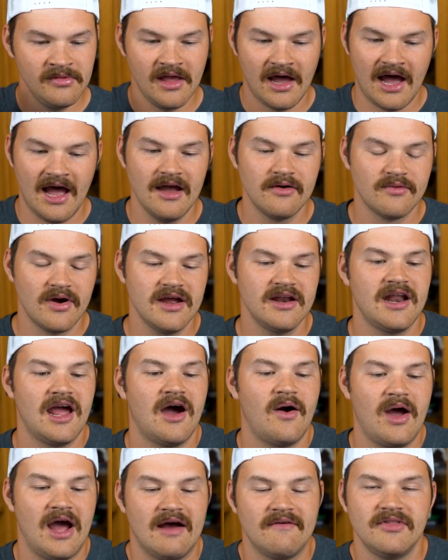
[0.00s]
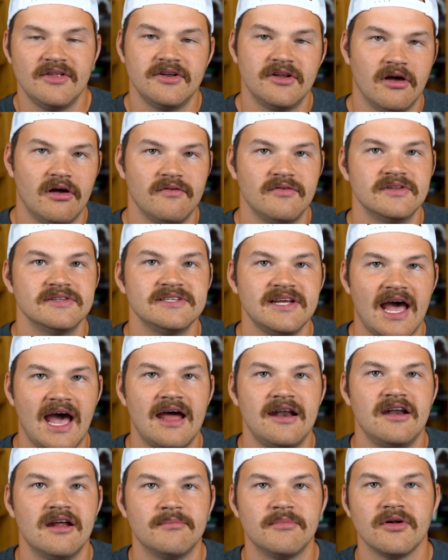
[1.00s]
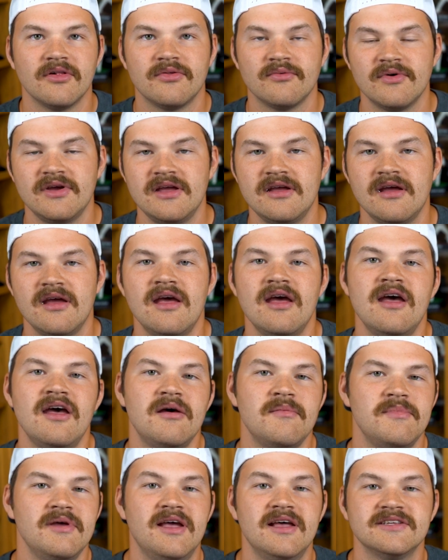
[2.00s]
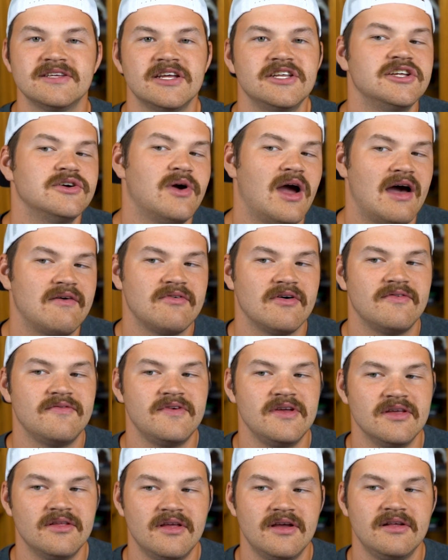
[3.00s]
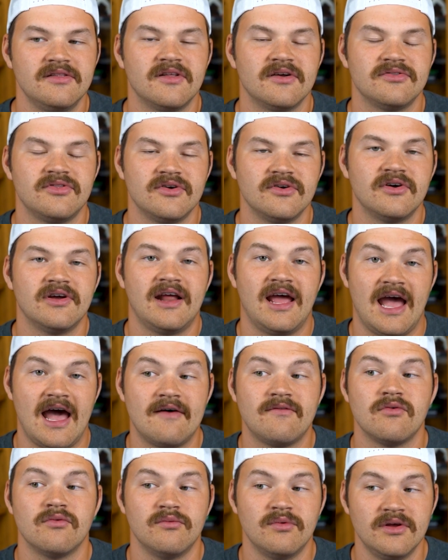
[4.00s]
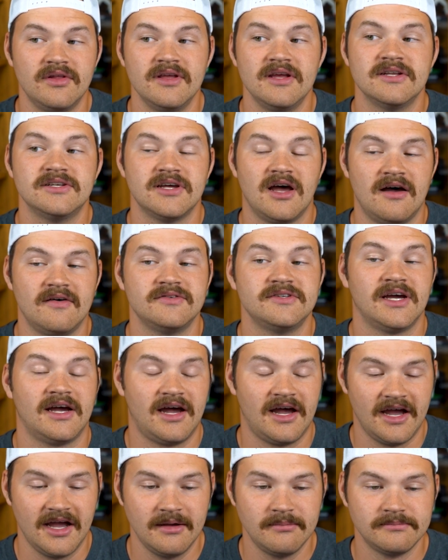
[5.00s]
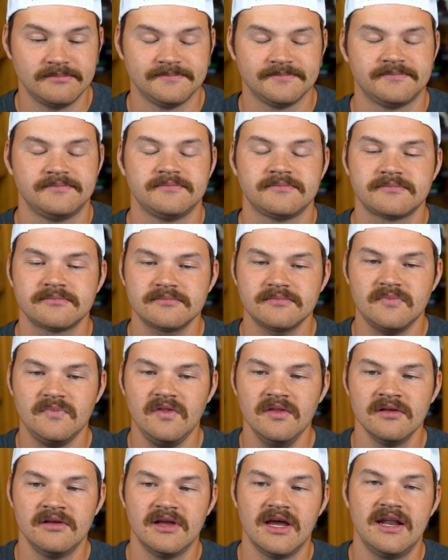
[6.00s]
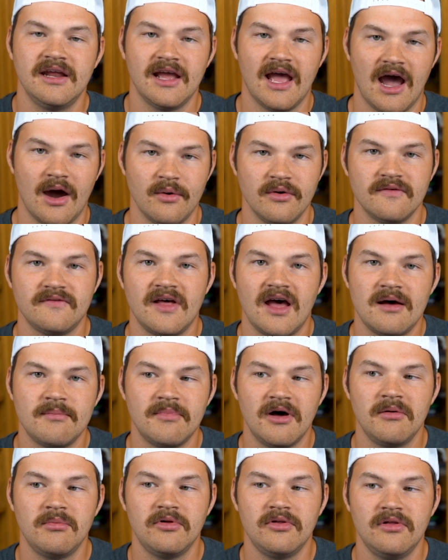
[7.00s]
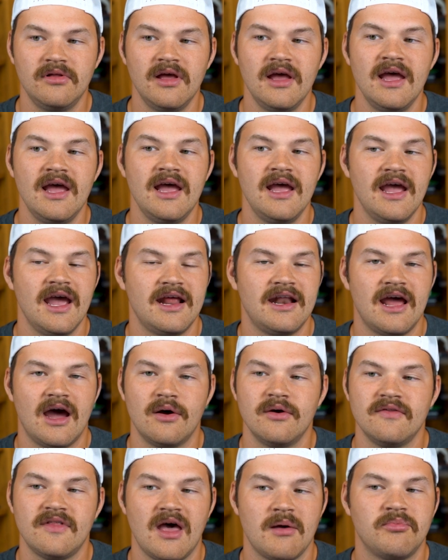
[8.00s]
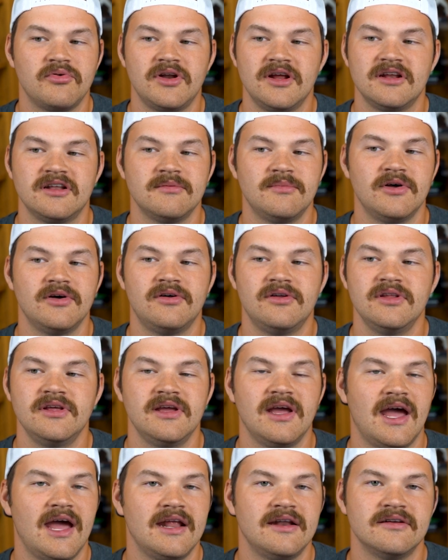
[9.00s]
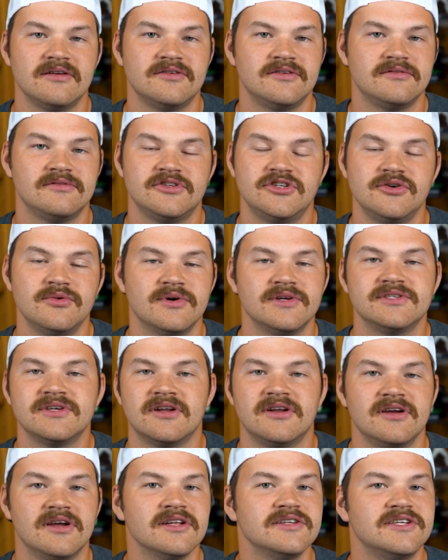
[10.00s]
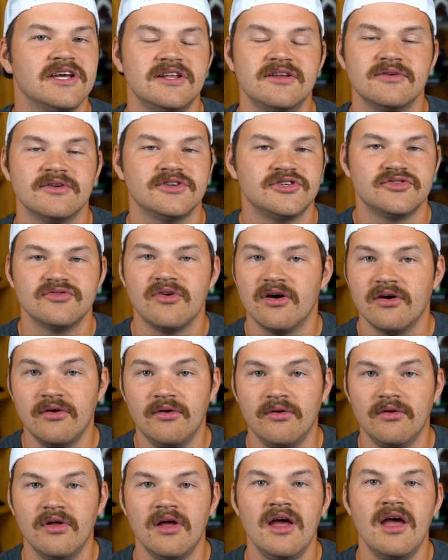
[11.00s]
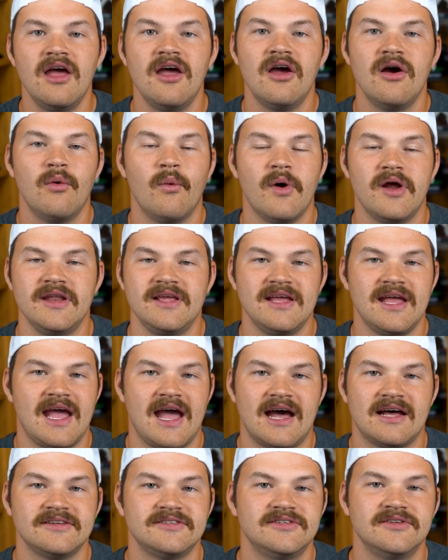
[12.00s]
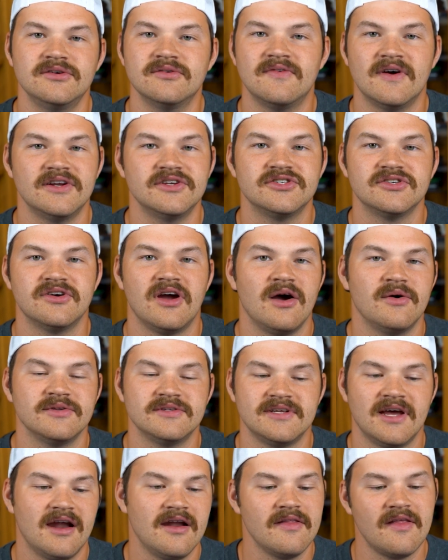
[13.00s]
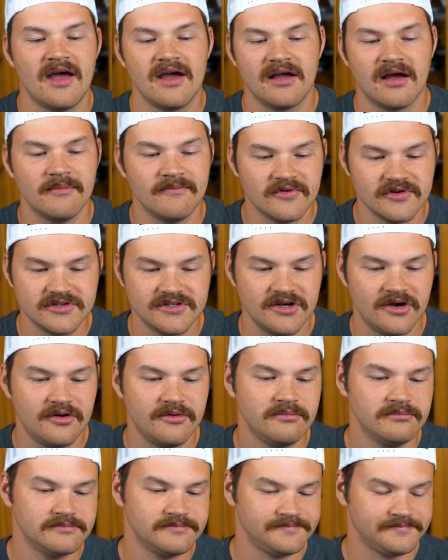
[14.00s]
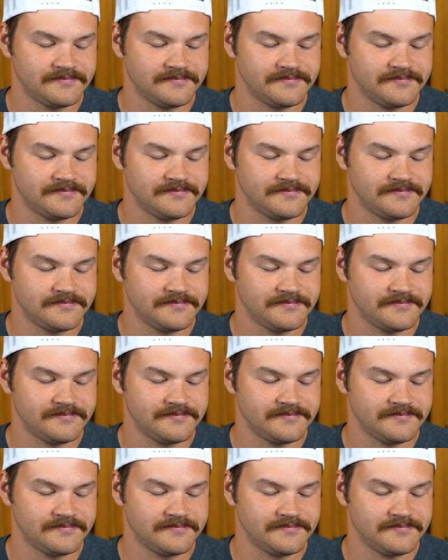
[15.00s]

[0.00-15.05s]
I right now have the Dolphins at number three because I do have a feeling that they're going to have a really tough time getting out of that bubble and out of that predictability, and Tua is going to continue to struggle when he has to venture outside of that comfort zone.